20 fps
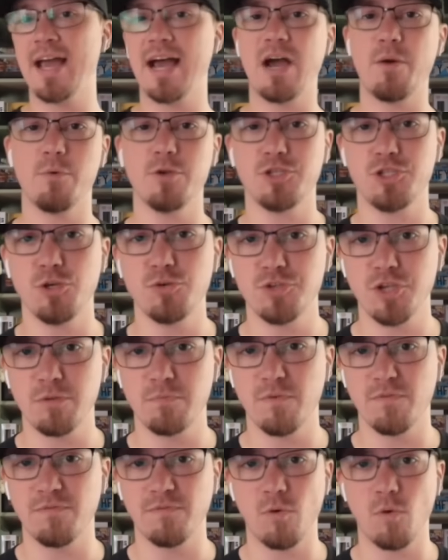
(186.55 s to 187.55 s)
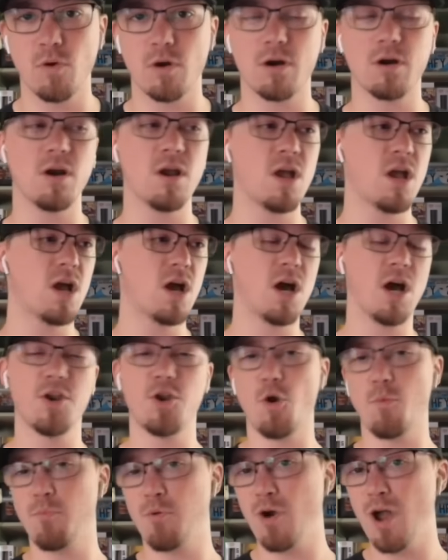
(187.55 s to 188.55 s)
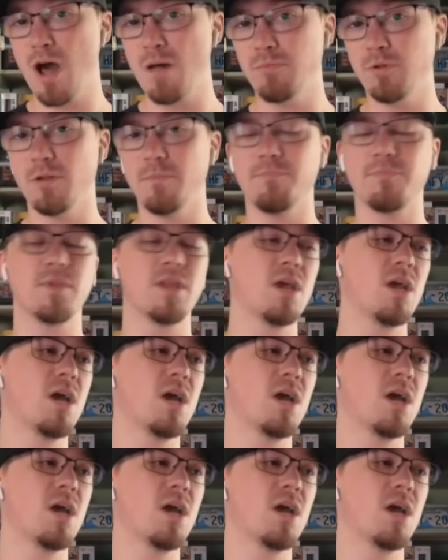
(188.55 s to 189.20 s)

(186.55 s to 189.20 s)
I was using before, no problem.